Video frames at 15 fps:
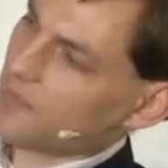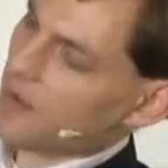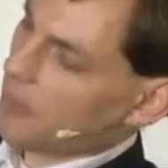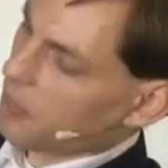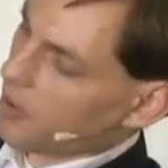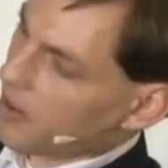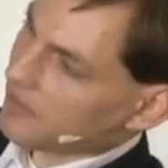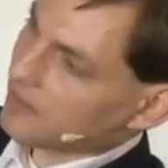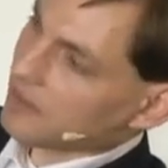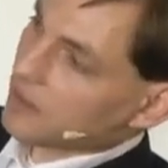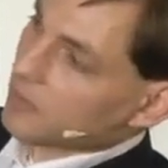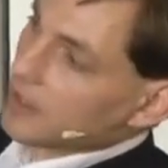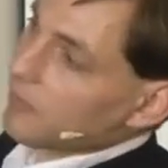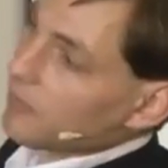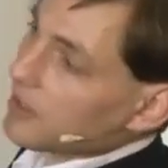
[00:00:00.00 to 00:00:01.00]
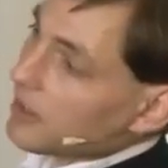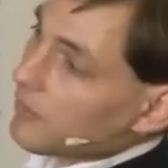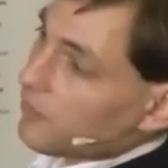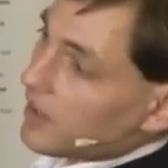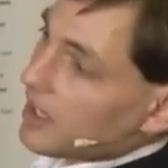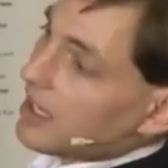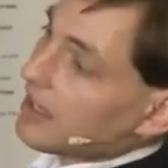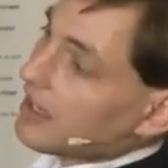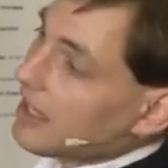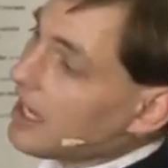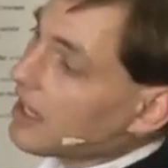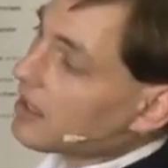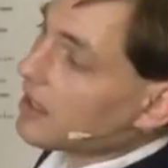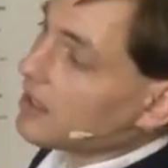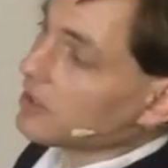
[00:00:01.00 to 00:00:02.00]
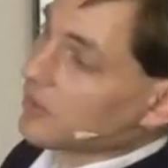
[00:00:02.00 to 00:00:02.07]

If I plug the derivative in here,